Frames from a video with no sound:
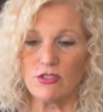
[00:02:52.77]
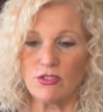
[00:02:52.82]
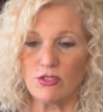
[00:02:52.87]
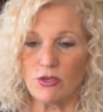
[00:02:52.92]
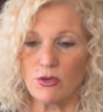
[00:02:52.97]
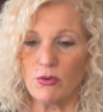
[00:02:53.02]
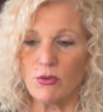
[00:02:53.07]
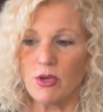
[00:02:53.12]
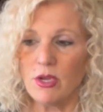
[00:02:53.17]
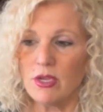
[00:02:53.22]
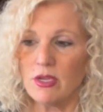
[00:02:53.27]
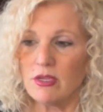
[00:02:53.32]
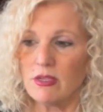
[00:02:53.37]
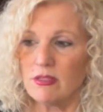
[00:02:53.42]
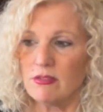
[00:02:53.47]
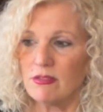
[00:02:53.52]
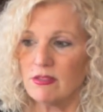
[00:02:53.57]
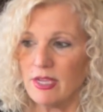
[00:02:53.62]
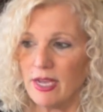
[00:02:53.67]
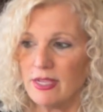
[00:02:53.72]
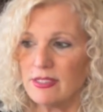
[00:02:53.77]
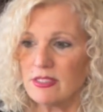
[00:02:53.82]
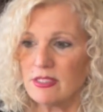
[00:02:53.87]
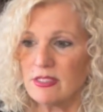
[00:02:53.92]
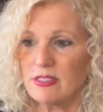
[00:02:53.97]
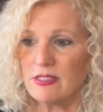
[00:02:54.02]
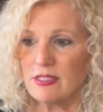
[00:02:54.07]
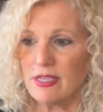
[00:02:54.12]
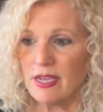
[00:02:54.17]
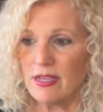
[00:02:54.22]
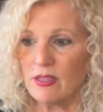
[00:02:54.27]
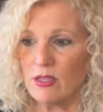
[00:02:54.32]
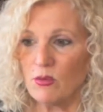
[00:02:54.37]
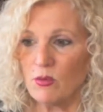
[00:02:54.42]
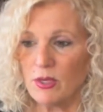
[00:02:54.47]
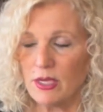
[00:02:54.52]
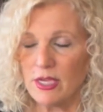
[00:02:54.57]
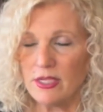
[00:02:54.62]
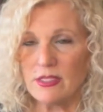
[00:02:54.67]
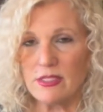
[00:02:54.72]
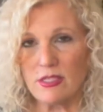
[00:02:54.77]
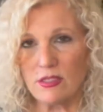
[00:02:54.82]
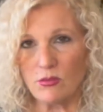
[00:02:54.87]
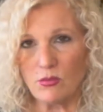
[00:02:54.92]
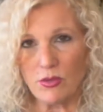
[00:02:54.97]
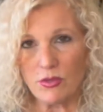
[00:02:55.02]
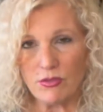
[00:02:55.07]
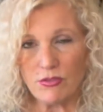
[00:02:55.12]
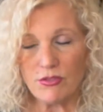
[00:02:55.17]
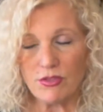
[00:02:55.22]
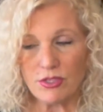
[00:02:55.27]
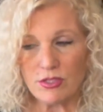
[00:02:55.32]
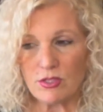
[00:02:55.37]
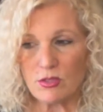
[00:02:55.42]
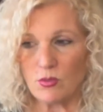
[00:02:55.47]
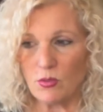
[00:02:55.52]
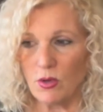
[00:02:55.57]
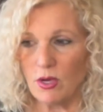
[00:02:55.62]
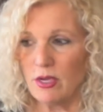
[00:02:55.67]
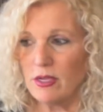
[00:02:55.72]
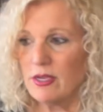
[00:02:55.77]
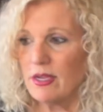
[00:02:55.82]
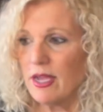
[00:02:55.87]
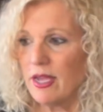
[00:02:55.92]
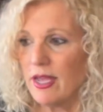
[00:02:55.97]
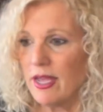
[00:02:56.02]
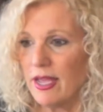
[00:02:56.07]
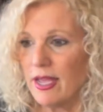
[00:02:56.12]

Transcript: So that's exactly what I did with this one.